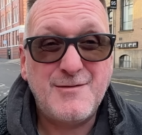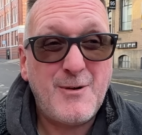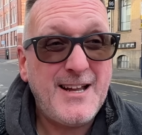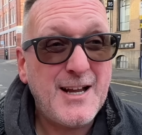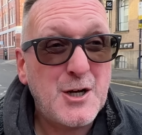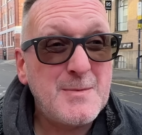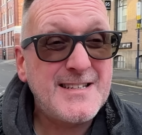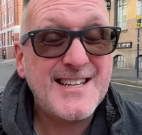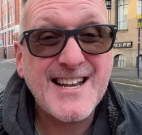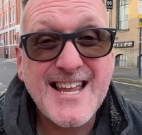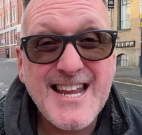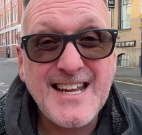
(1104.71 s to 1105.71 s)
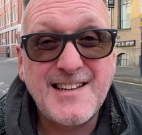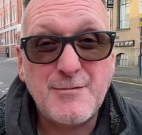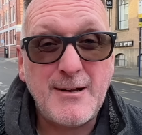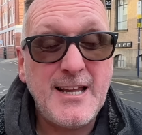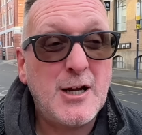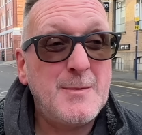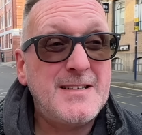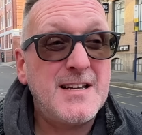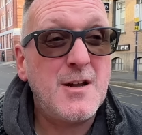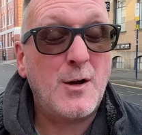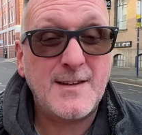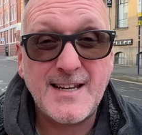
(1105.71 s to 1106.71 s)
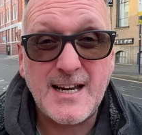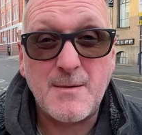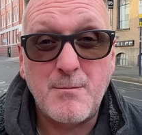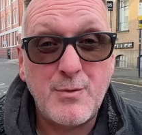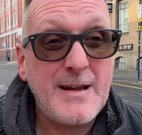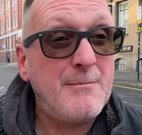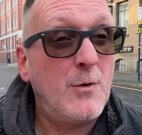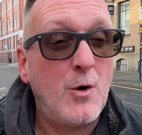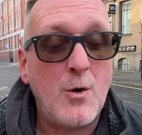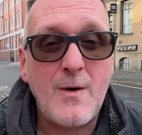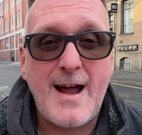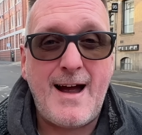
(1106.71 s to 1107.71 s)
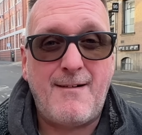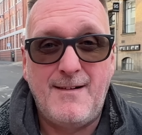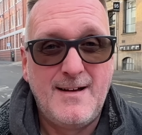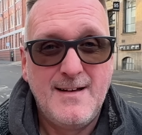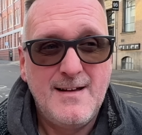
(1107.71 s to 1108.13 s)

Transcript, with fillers: When are you coming to Leeds? When are you coming to Nottingham? Bring more out.